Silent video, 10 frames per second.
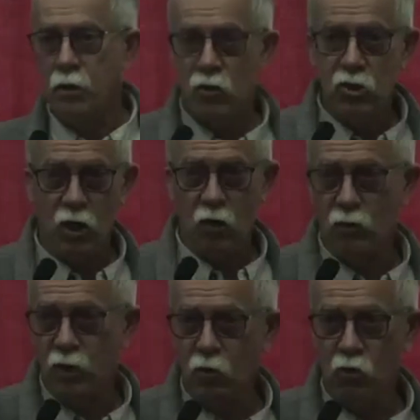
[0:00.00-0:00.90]

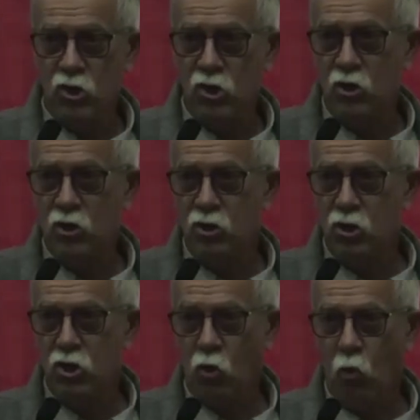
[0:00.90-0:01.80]
So it was
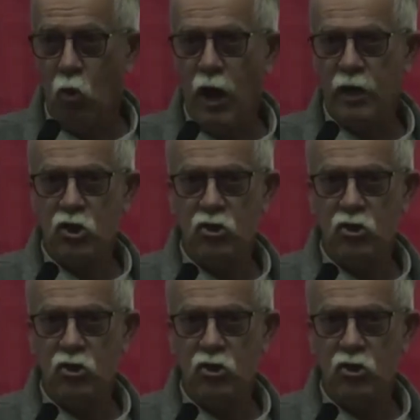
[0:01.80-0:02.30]
just to watch